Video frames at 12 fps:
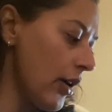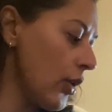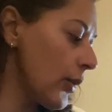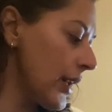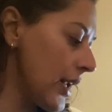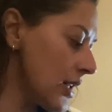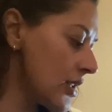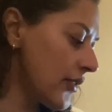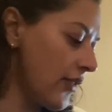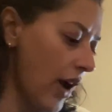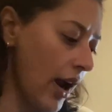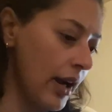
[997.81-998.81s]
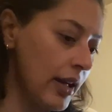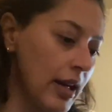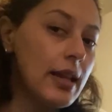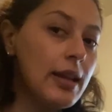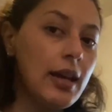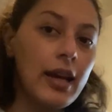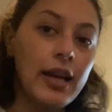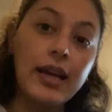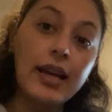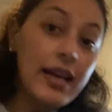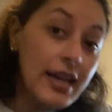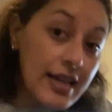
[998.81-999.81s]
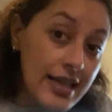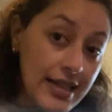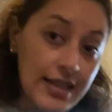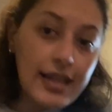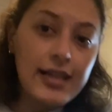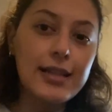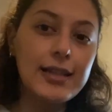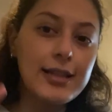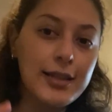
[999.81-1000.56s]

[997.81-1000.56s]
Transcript: We need to find the easiest,